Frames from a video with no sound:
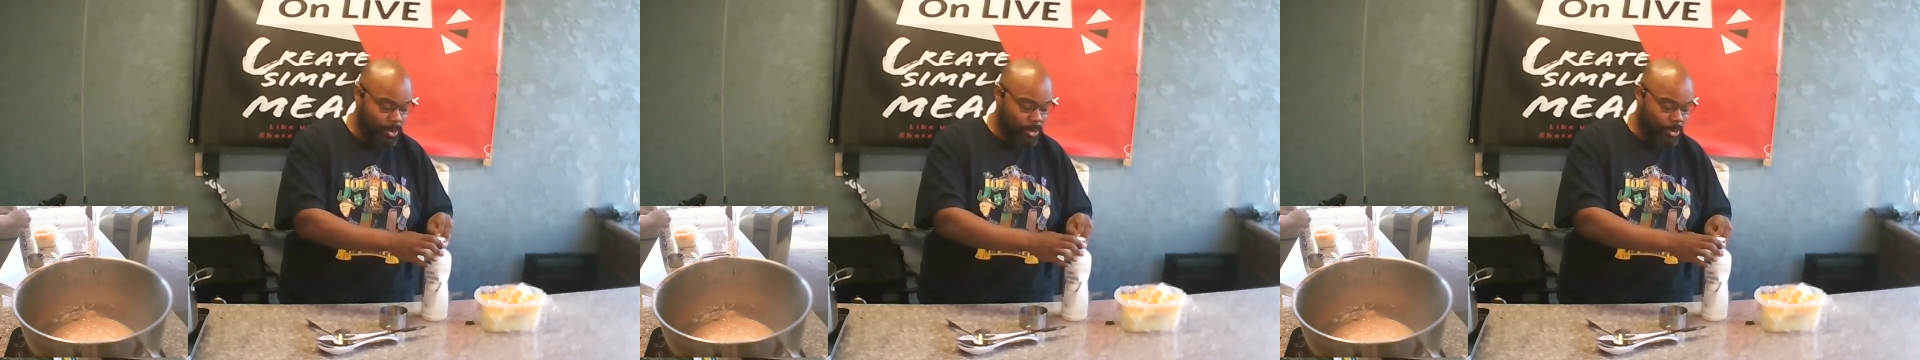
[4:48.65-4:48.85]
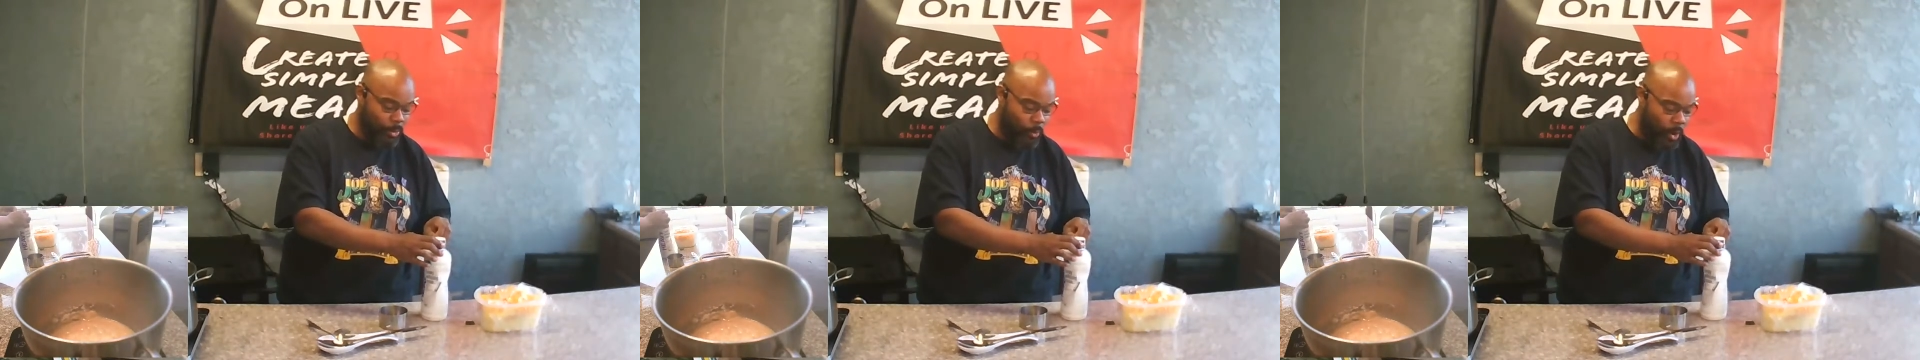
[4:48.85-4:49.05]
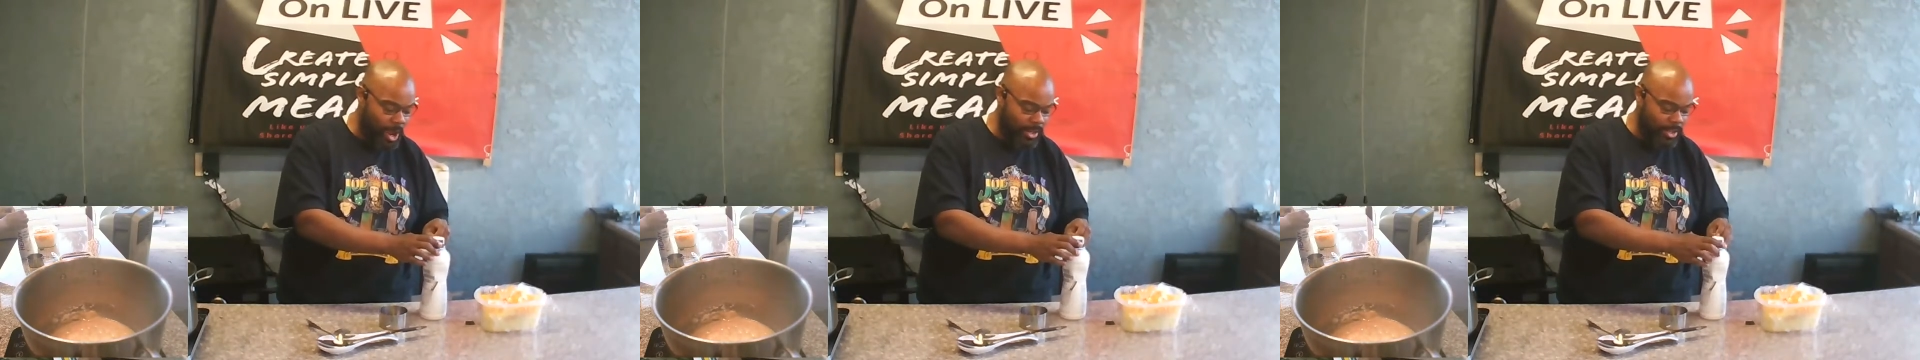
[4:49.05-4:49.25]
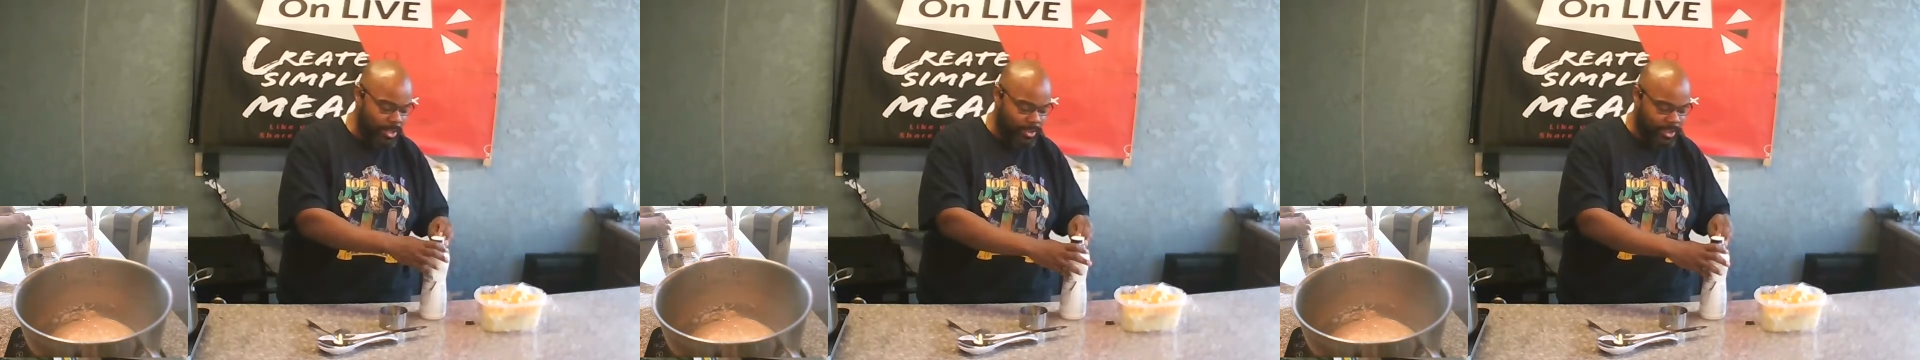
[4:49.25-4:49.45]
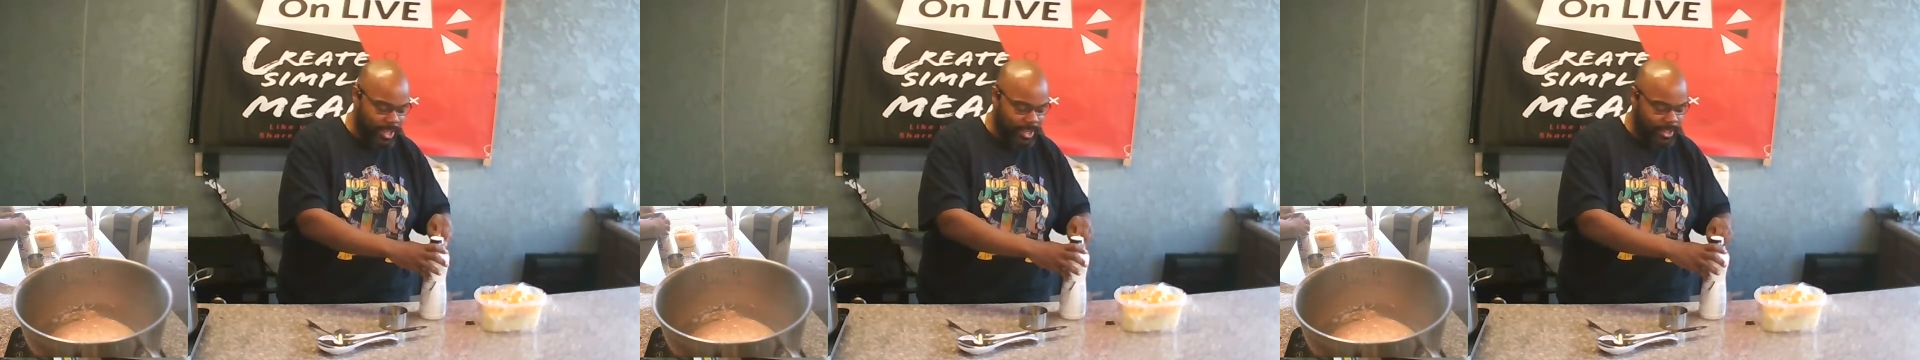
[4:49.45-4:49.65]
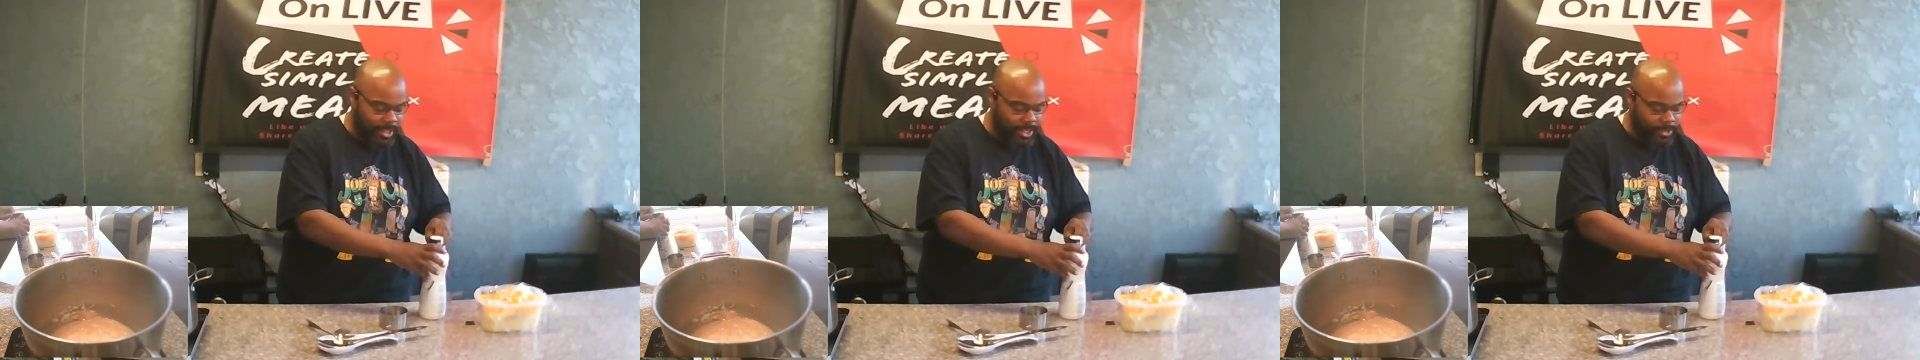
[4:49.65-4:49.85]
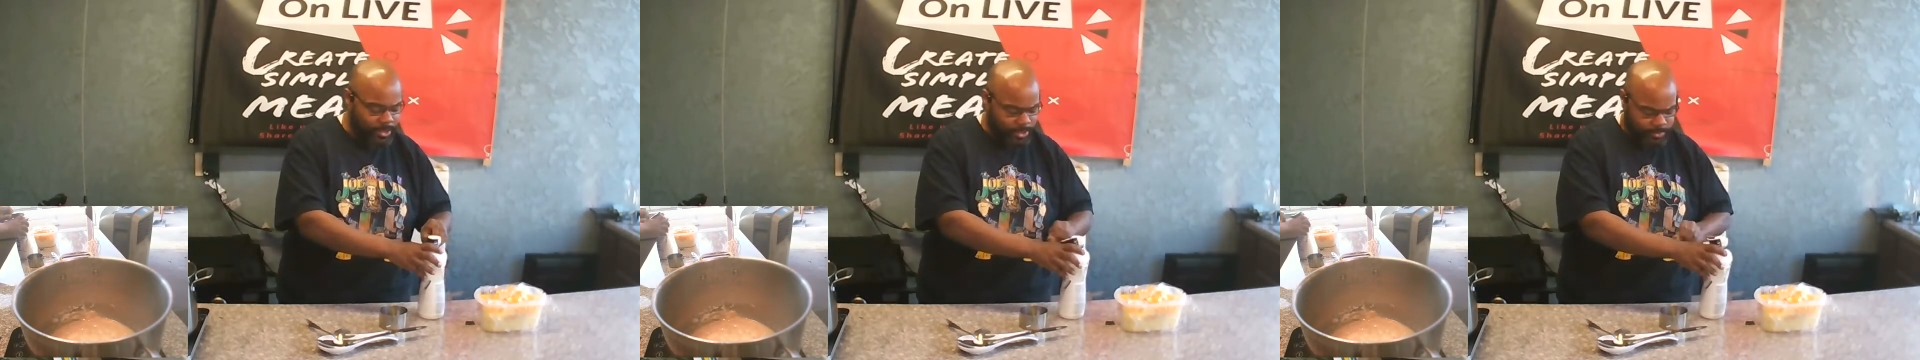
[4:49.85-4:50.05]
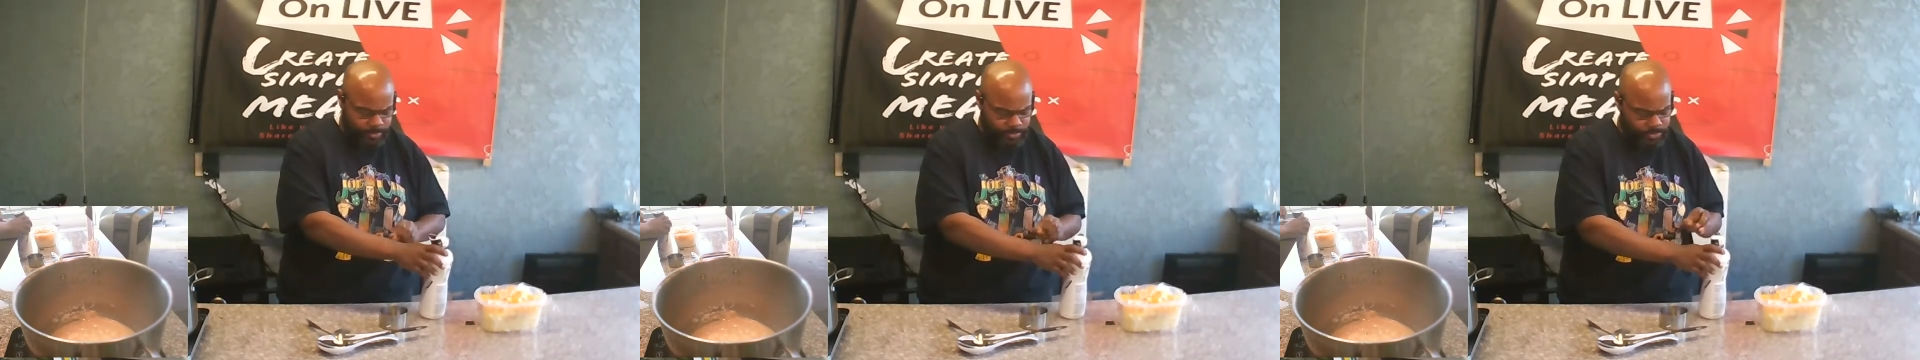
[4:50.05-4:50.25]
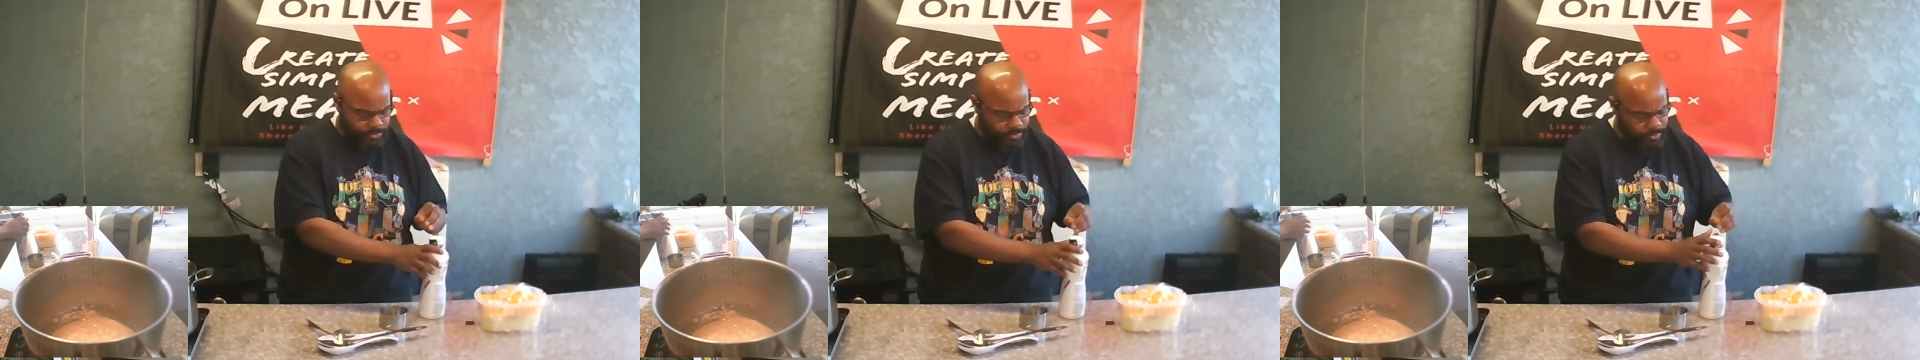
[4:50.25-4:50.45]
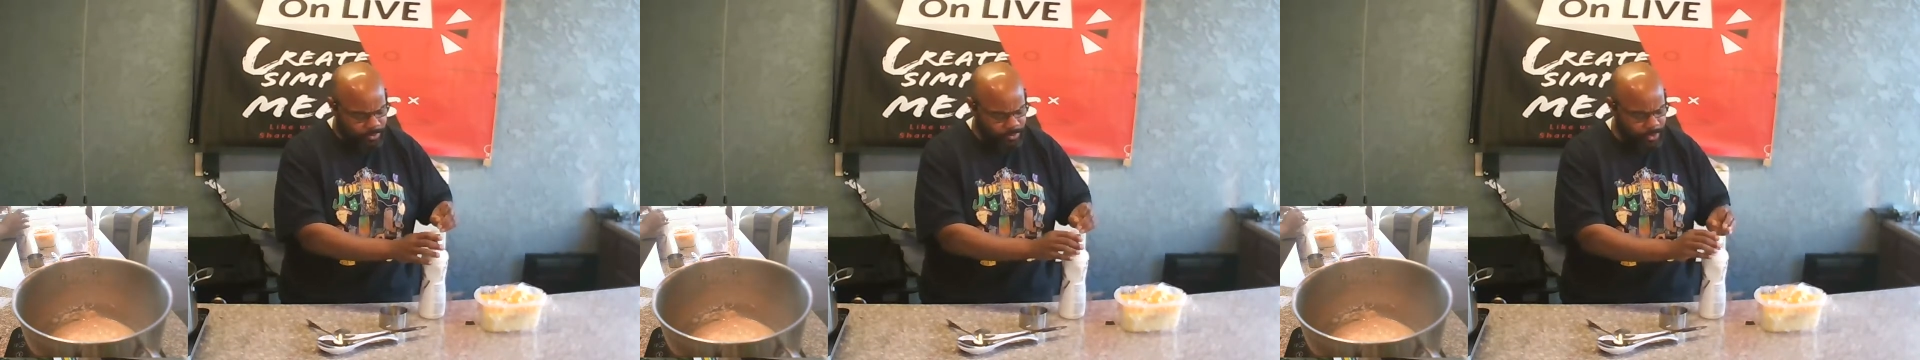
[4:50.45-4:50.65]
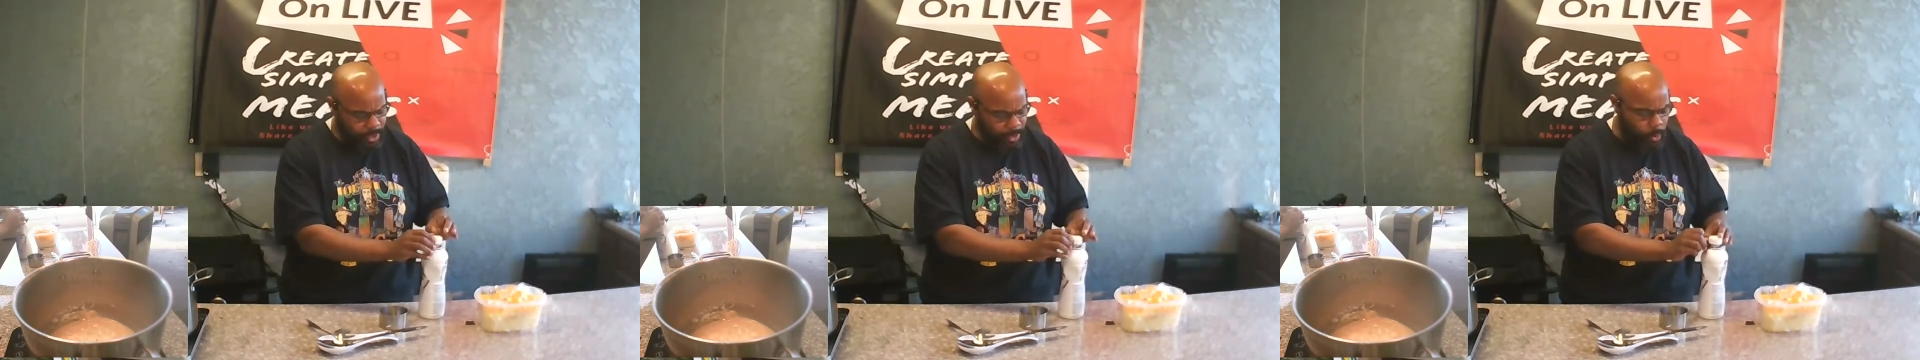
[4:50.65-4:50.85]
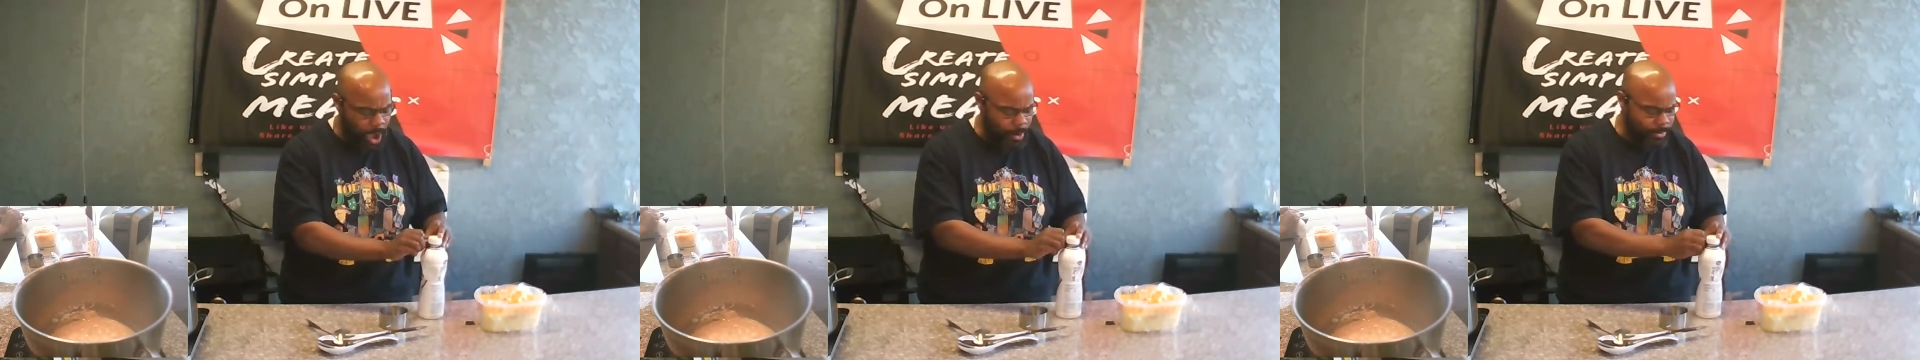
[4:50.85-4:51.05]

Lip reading: The one good thing of this, while